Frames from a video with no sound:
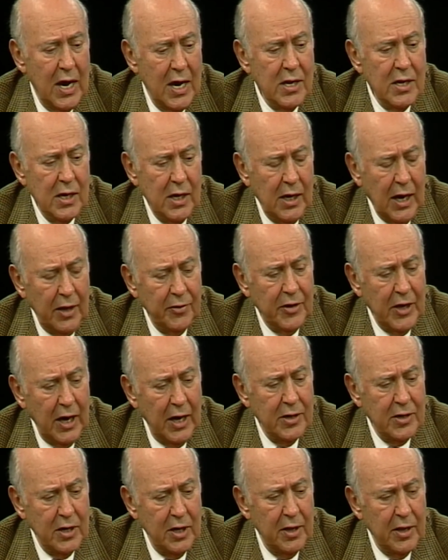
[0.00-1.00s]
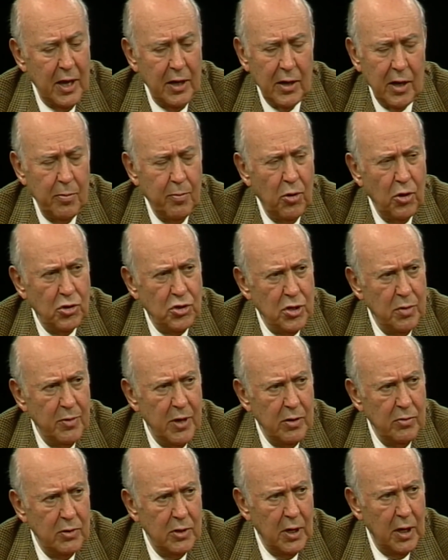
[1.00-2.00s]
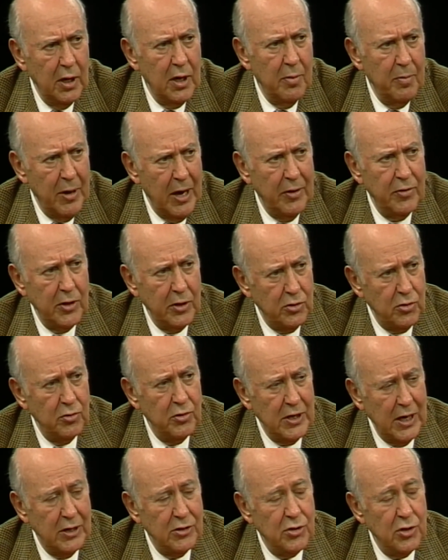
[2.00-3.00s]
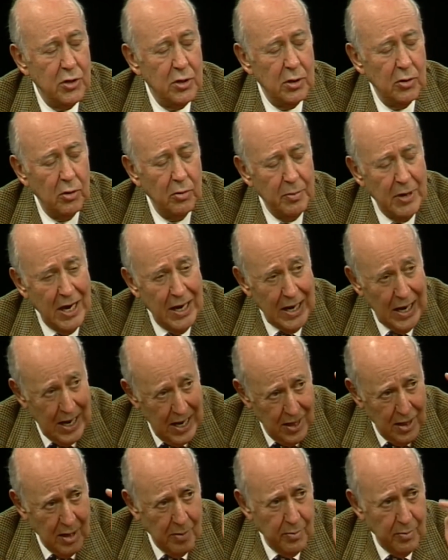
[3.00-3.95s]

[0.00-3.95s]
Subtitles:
He got the idea that a book should be done about the 2,000-year-old man